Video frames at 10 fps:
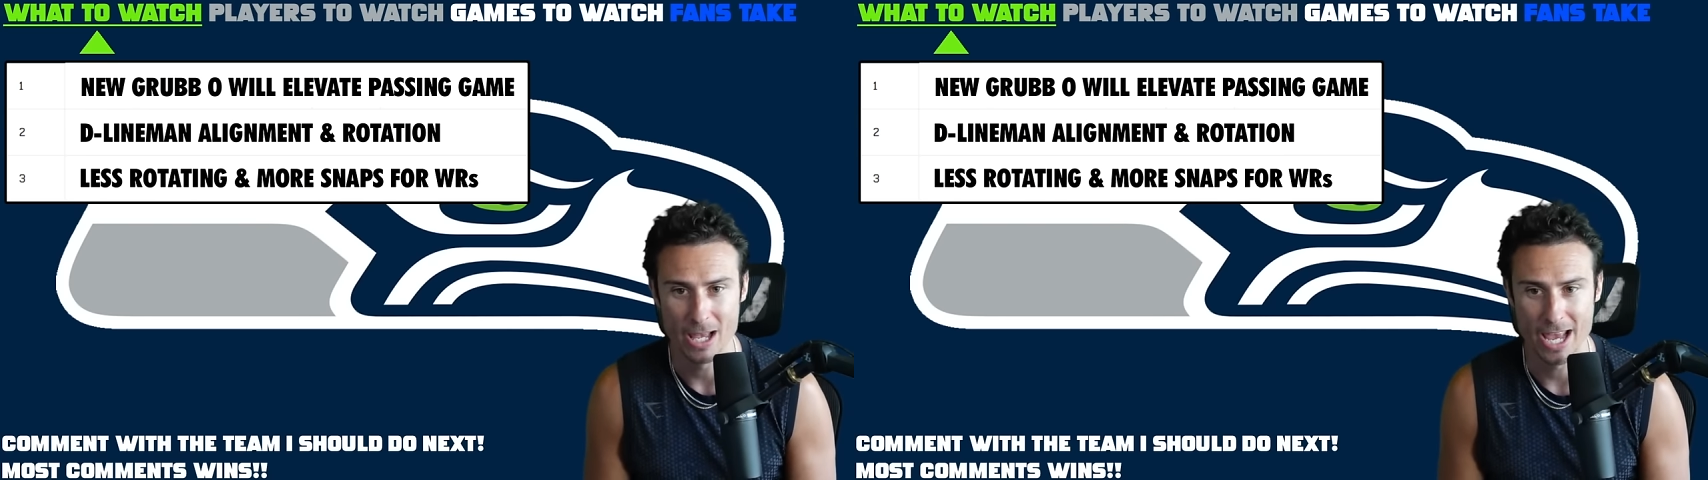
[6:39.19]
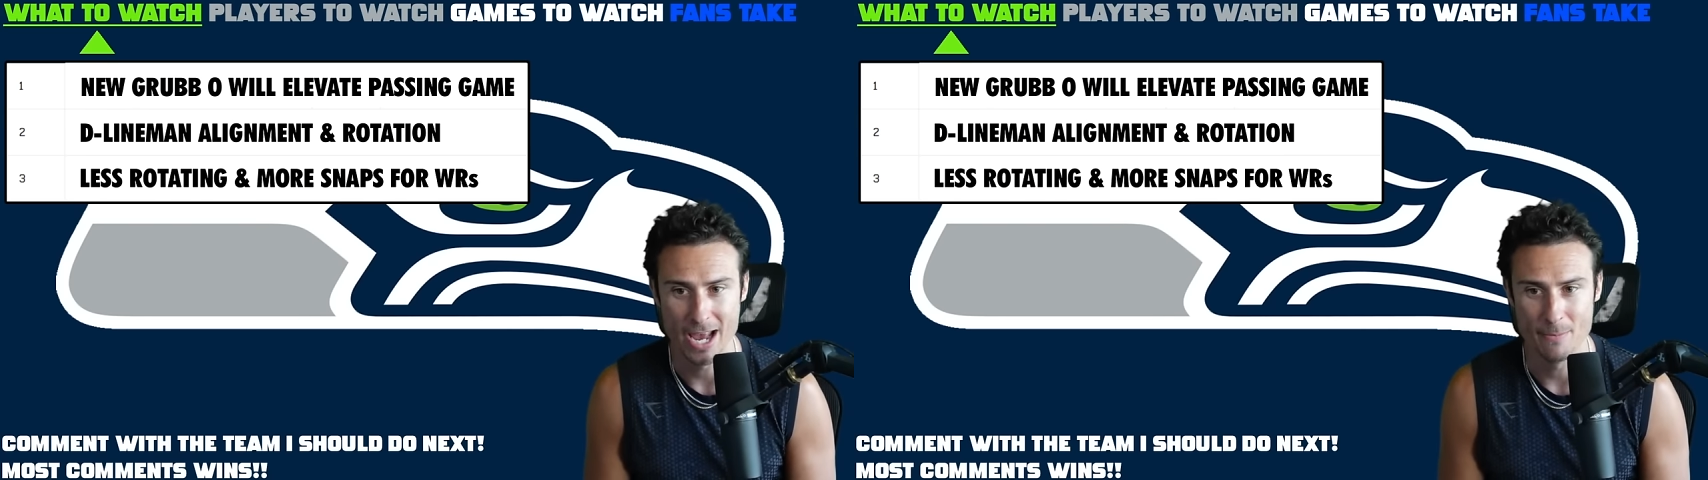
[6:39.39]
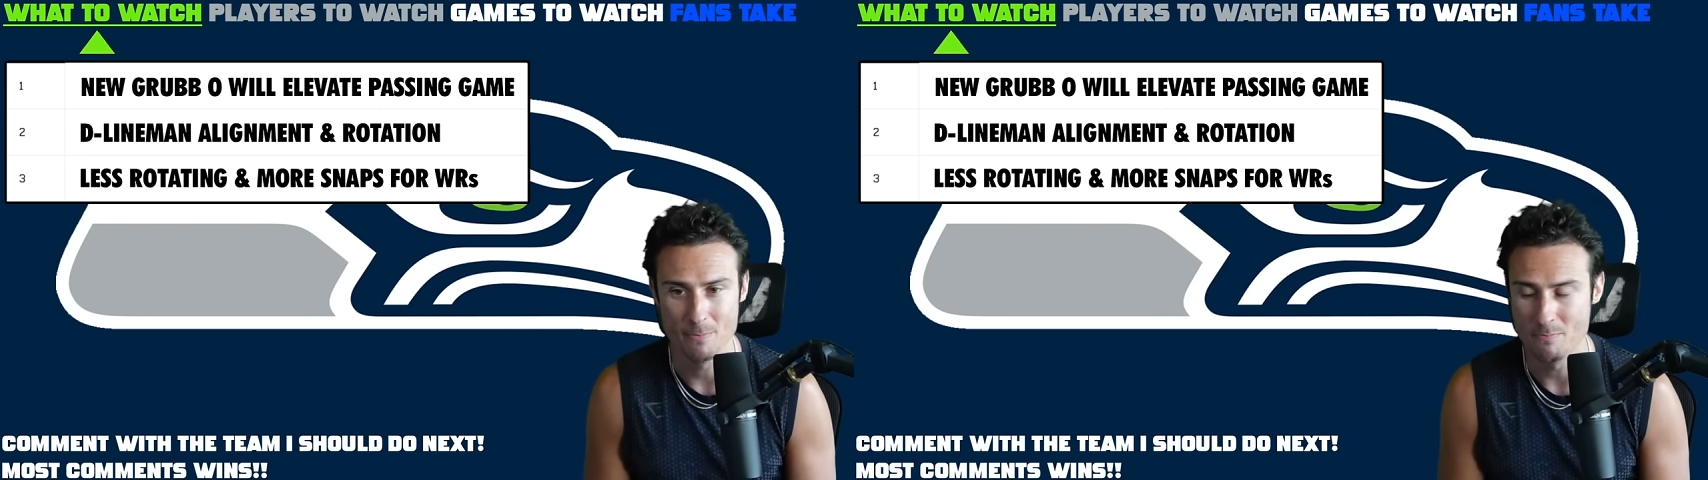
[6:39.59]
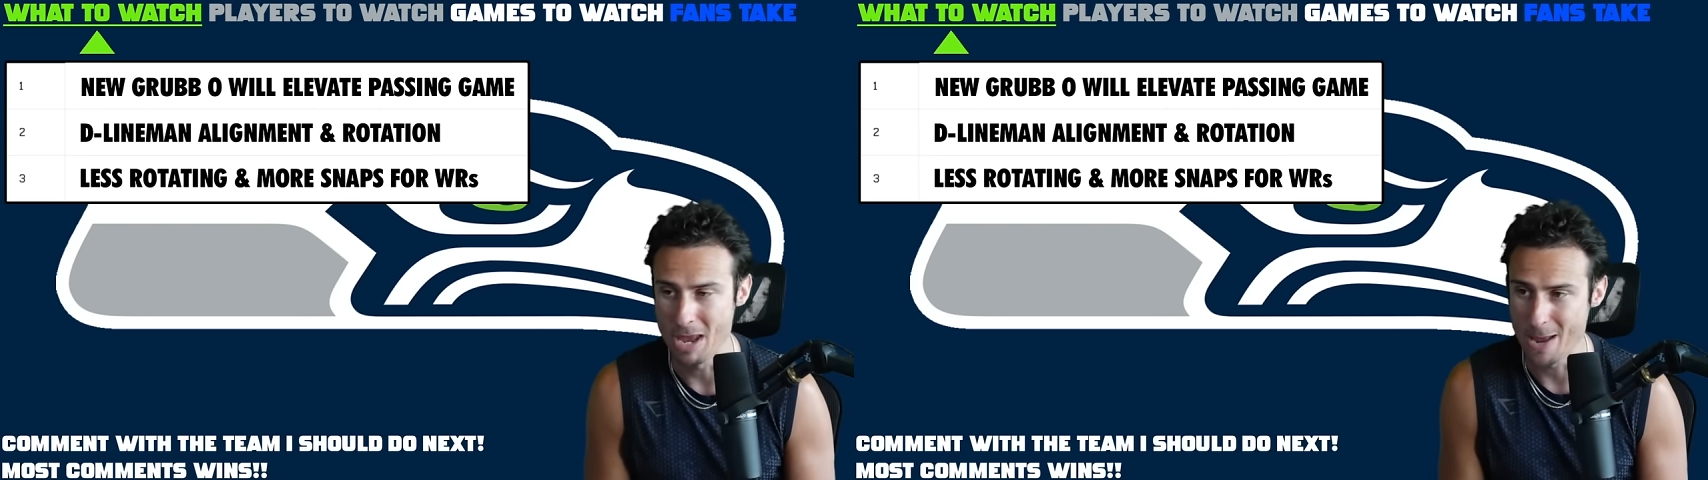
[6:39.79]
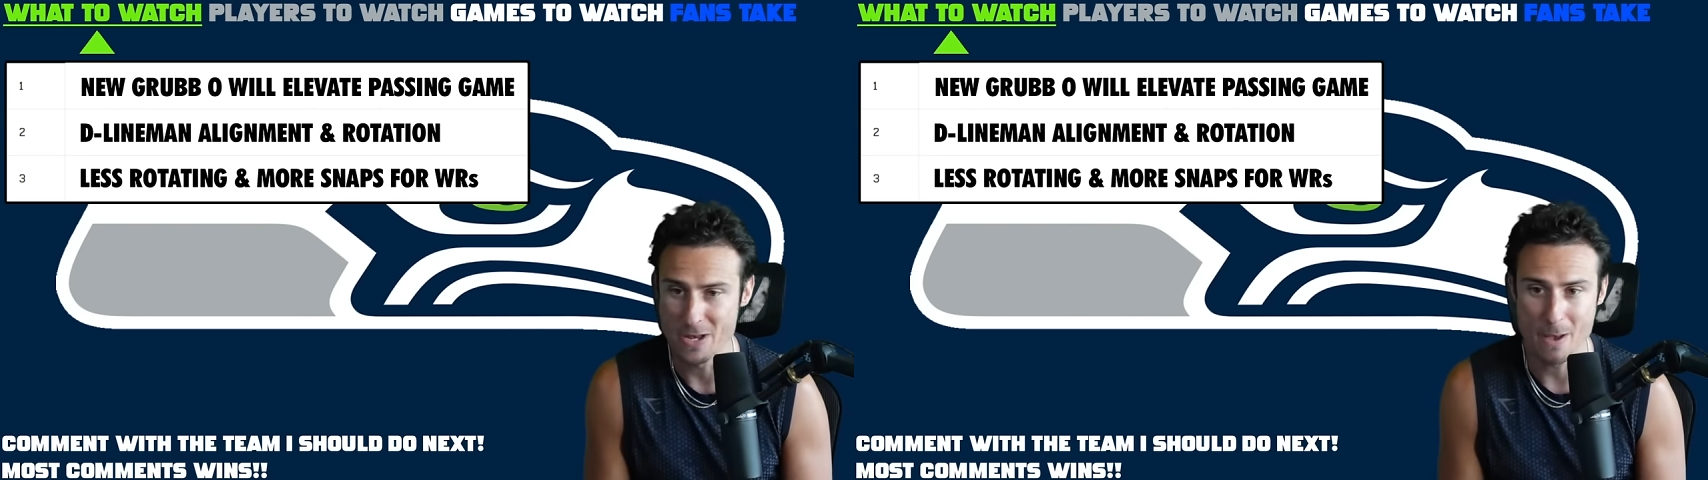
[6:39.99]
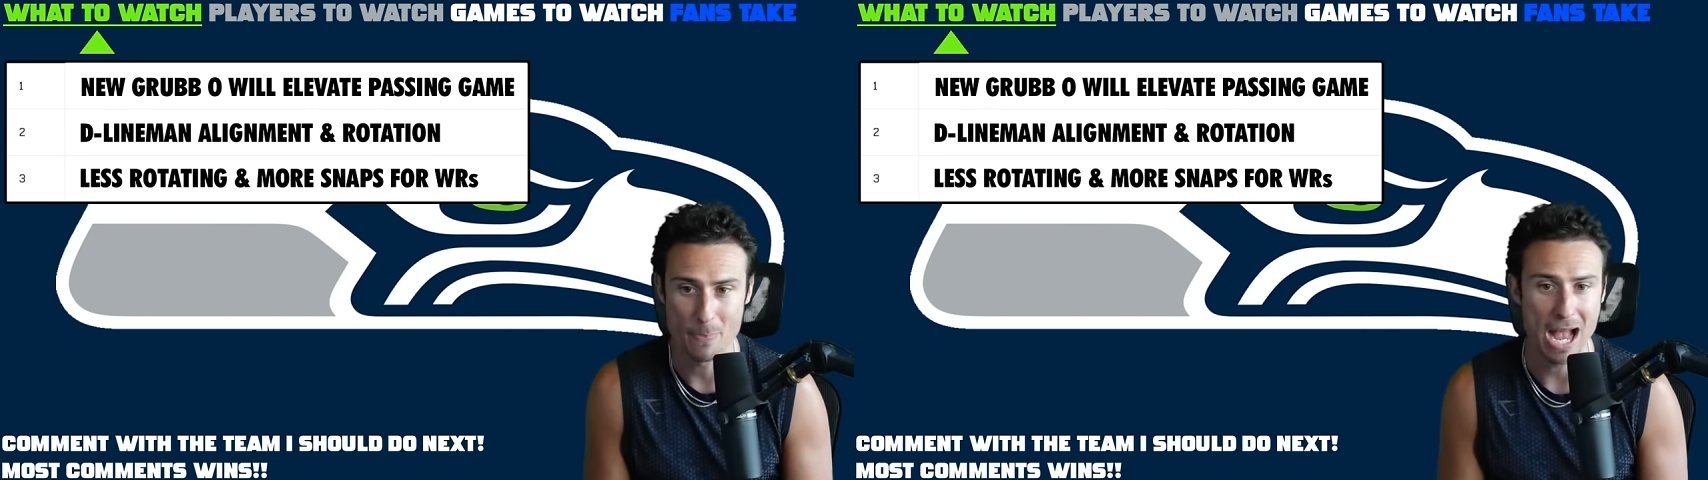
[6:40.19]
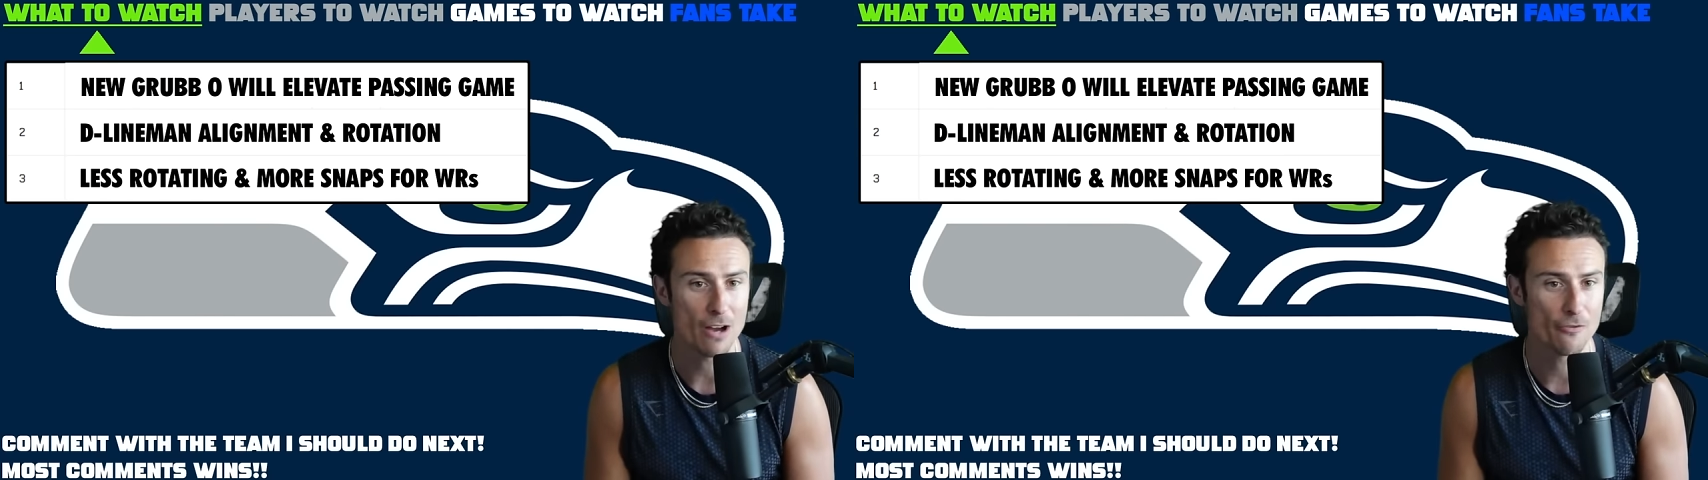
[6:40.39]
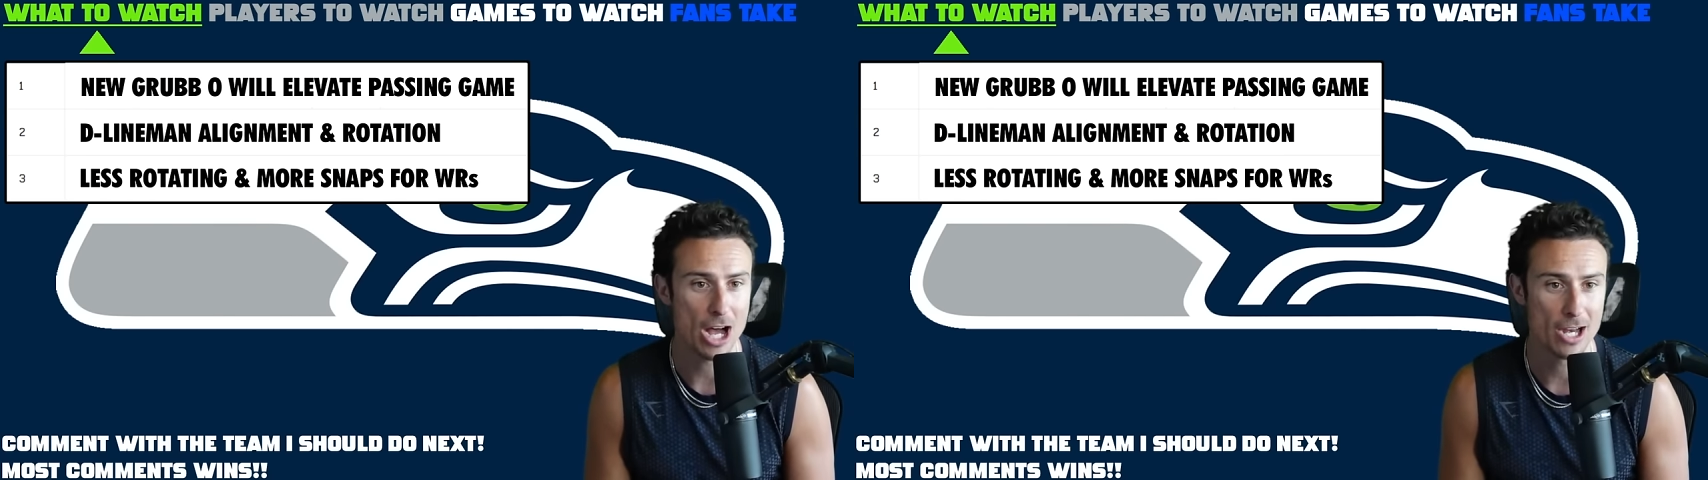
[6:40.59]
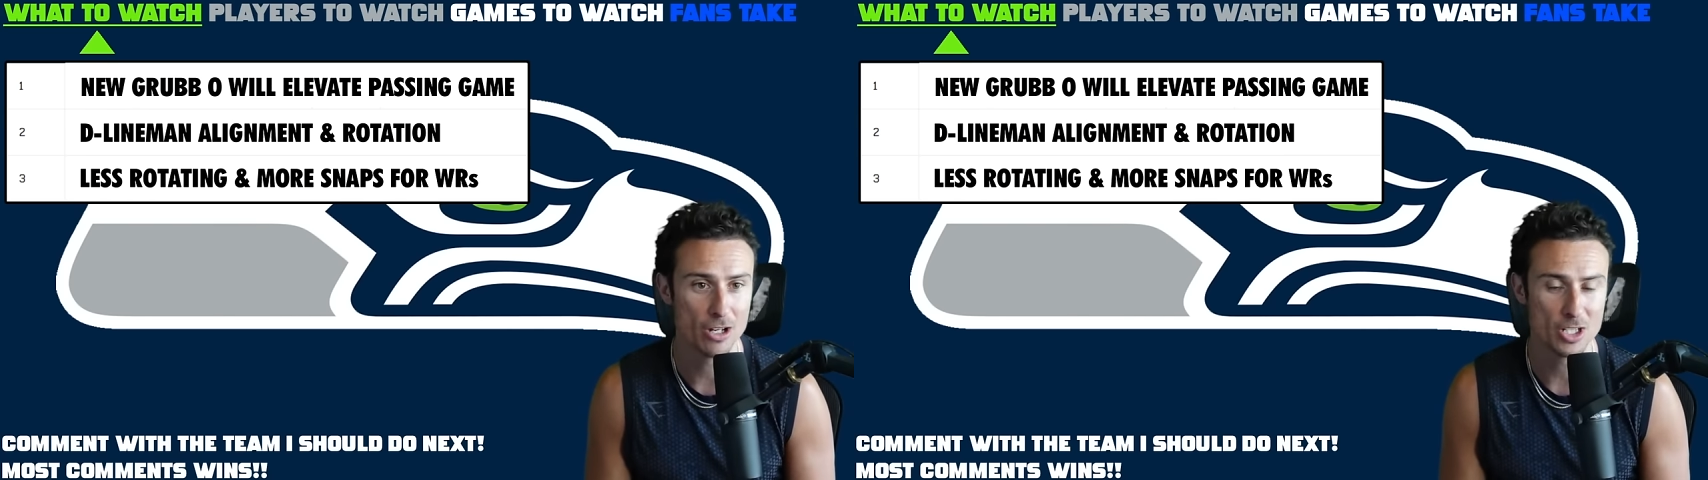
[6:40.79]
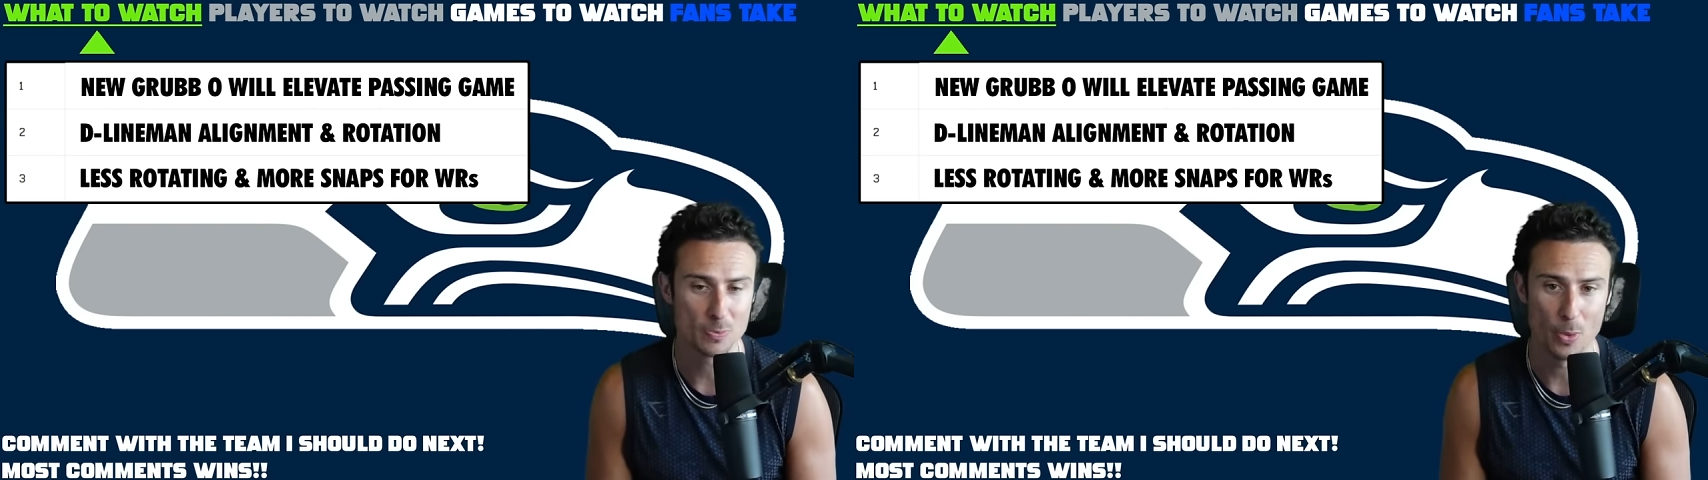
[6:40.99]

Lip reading: and maybe it backfires,